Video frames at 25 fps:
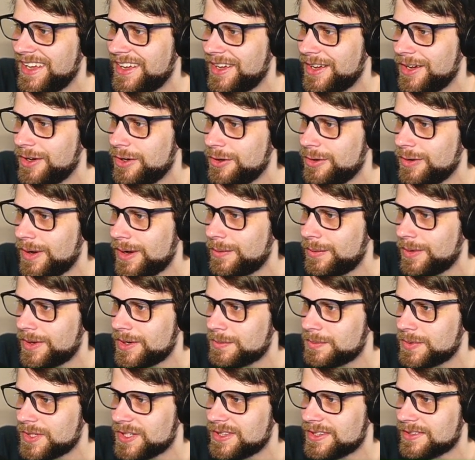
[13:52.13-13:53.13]
Who do I
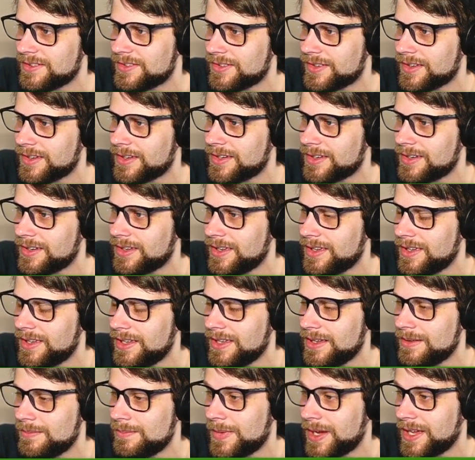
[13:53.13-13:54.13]
want to put this on?
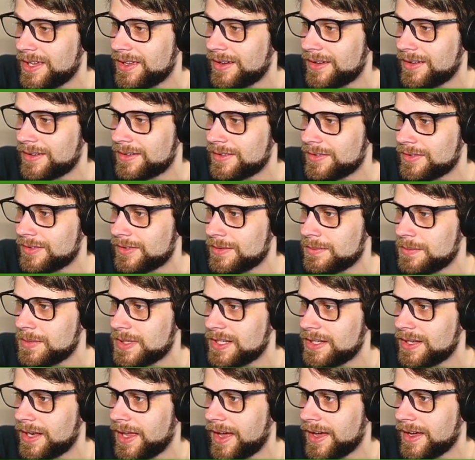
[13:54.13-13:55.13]
It might honestly be
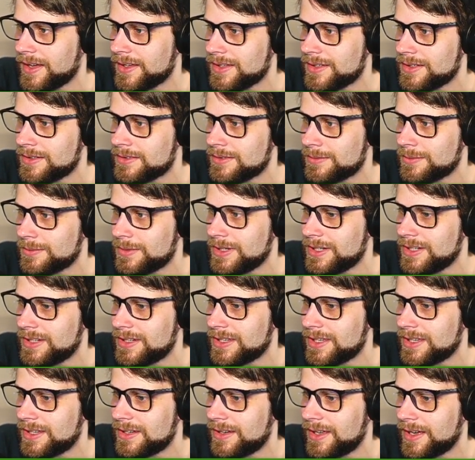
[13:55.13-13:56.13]
Nagy. We need
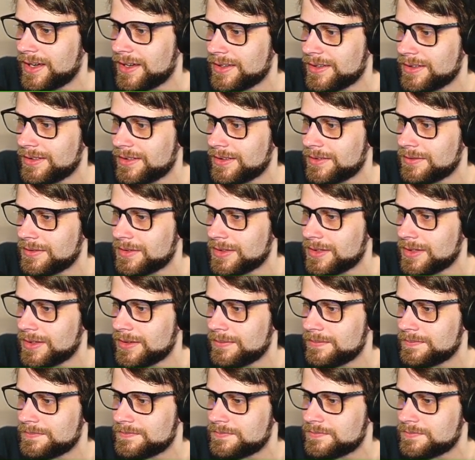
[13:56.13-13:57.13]
to get Nagy leveled up.